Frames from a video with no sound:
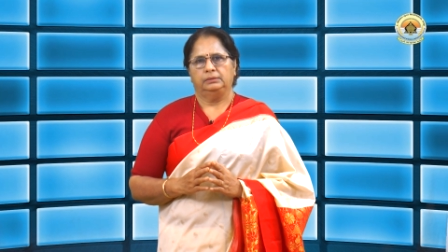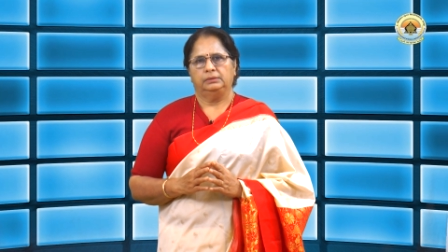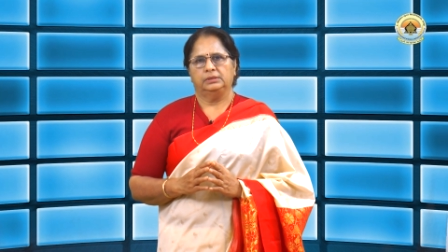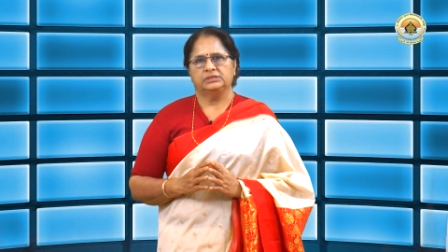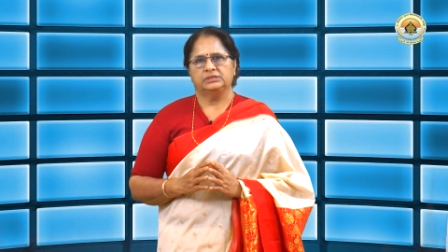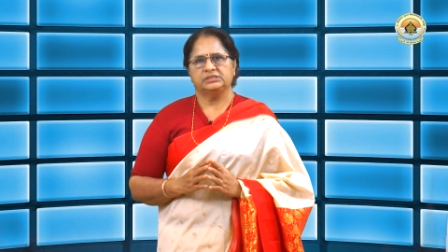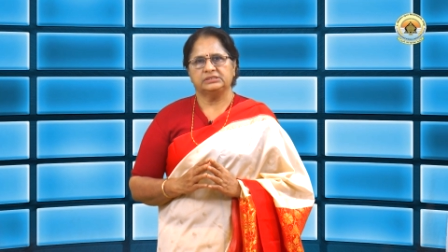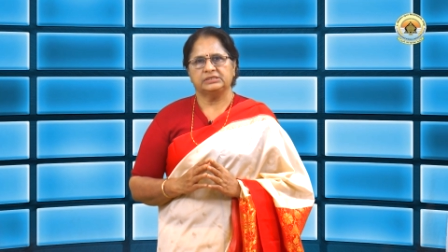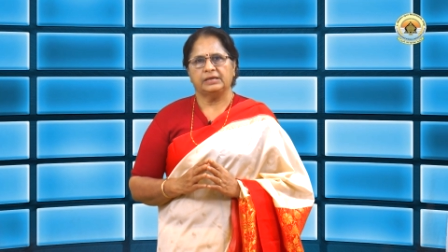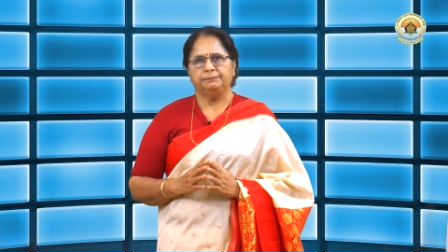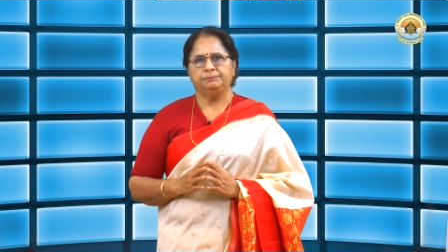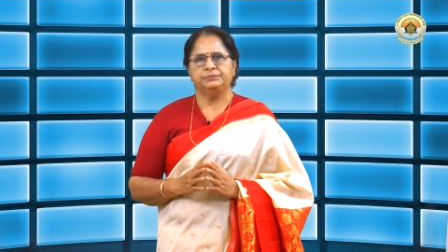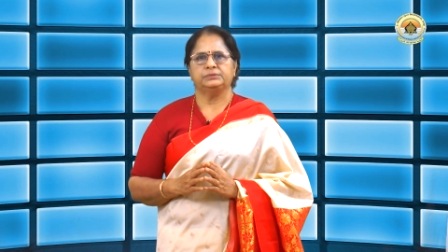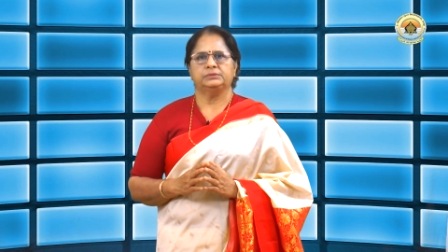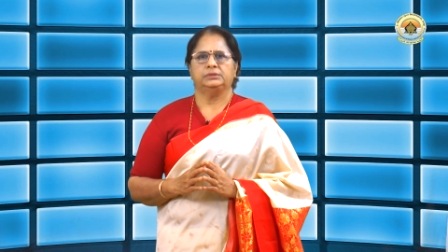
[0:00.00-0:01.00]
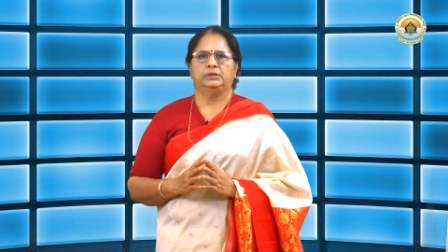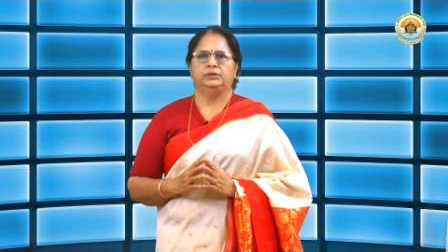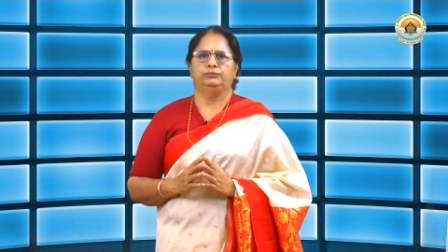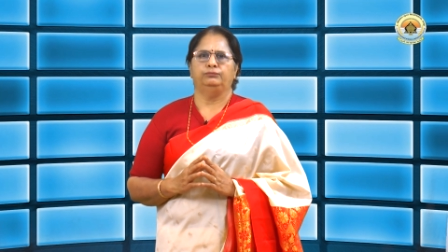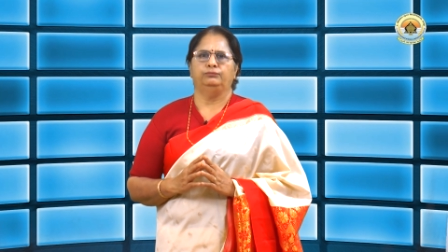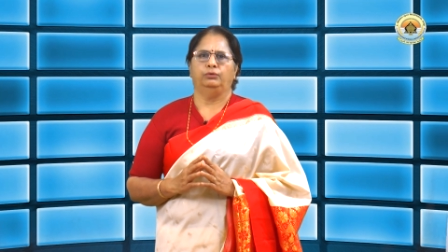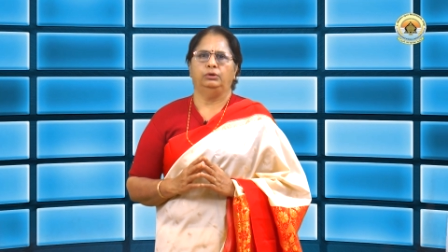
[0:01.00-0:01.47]
The steps
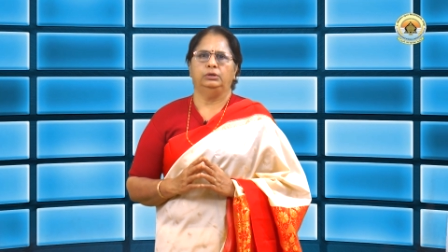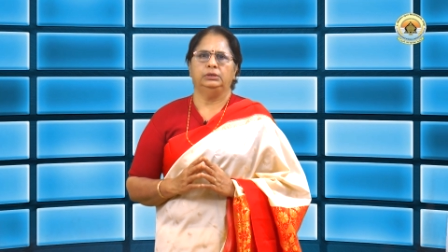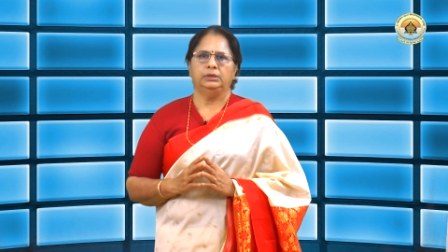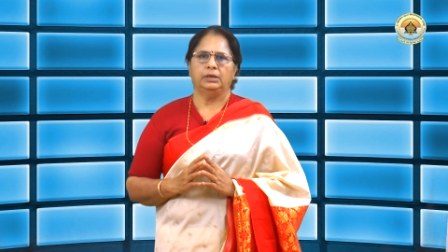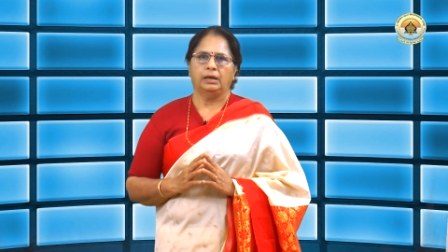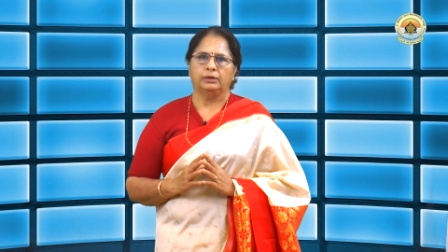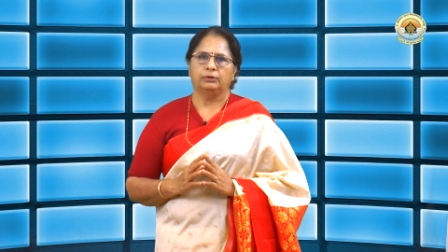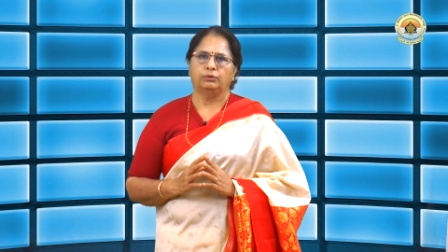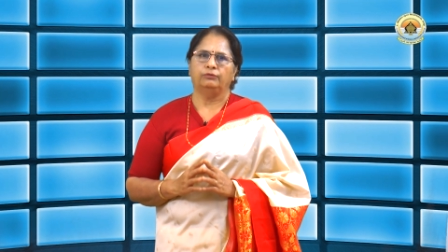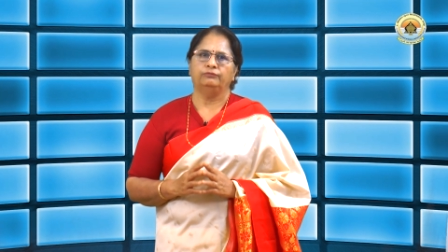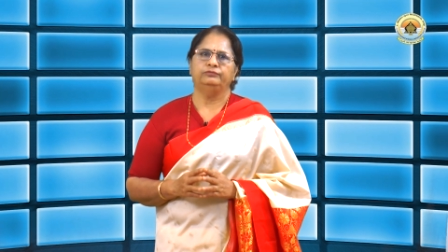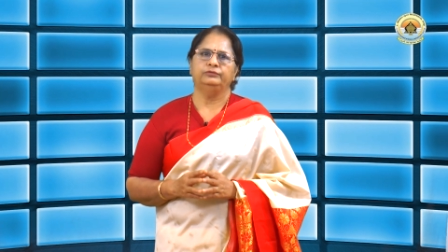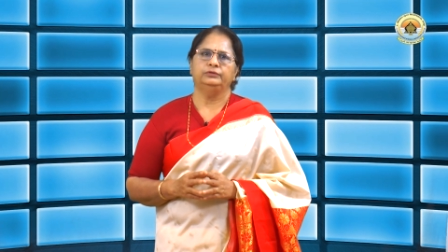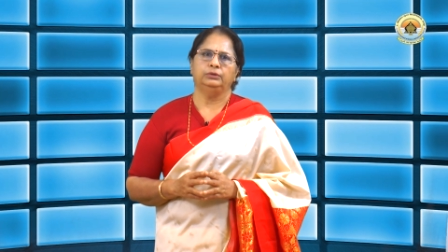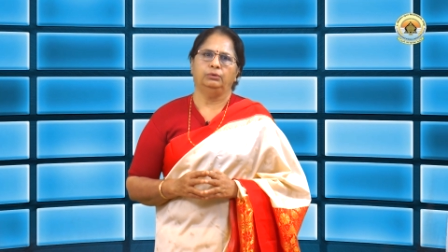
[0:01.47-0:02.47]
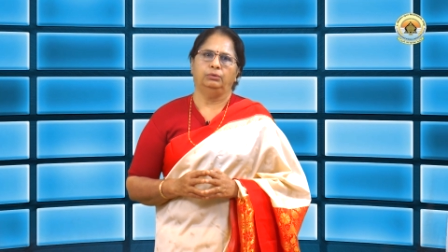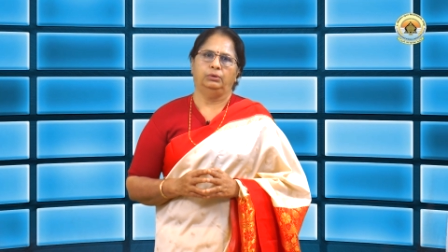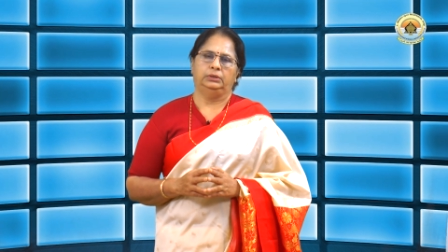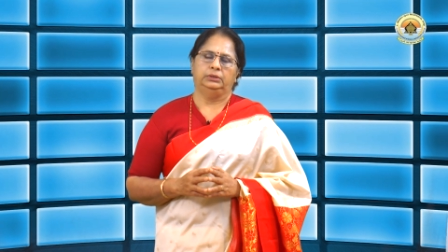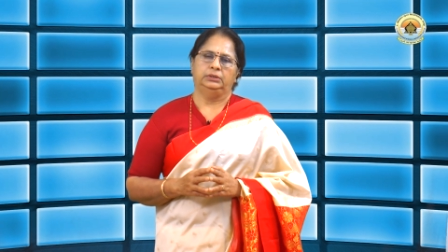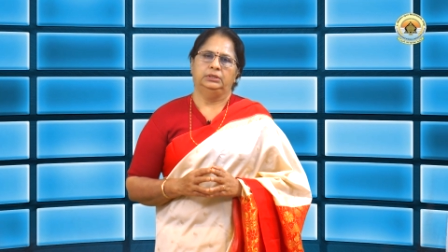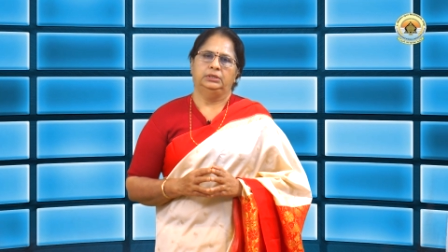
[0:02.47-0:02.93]
involved are often
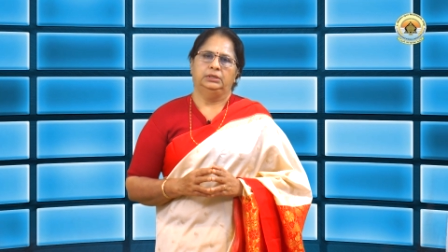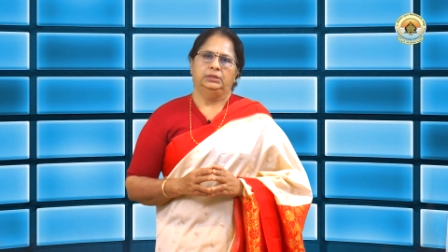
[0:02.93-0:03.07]
called